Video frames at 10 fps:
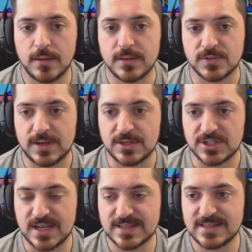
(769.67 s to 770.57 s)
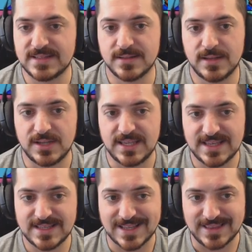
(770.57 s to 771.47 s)
Is Quentin Johnson still there? He
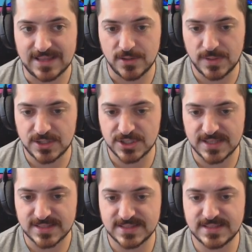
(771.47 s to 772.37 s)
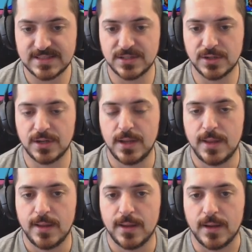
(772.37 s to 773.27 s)
is. I like Quentin Johnson this year.
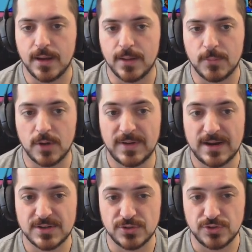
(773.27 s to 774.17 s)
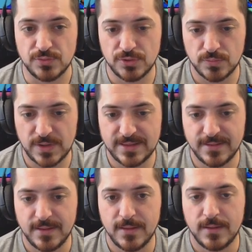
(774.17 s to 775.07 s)
Marvin Harrison Jr.
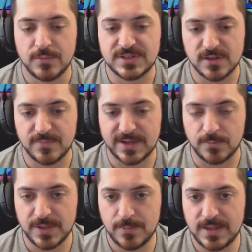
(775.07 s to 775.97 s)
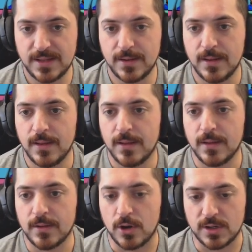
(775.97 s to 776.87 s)
went. We still have Michael Pittman.
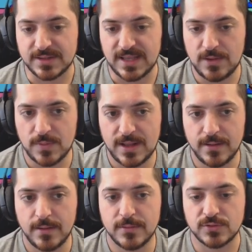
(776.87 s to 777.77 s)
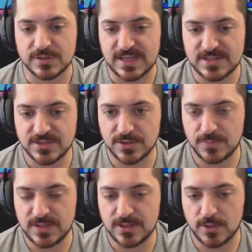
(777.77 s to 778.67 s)
Carnell Tate went. Jordan Tyson's going
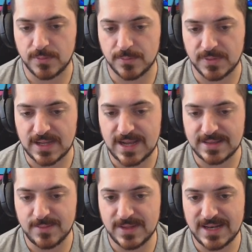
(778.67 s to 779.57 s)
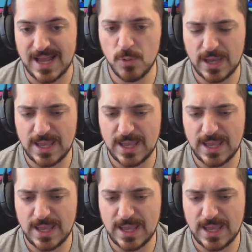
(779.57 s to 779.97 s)
to be there, but Mekhi Lemon. I'm okay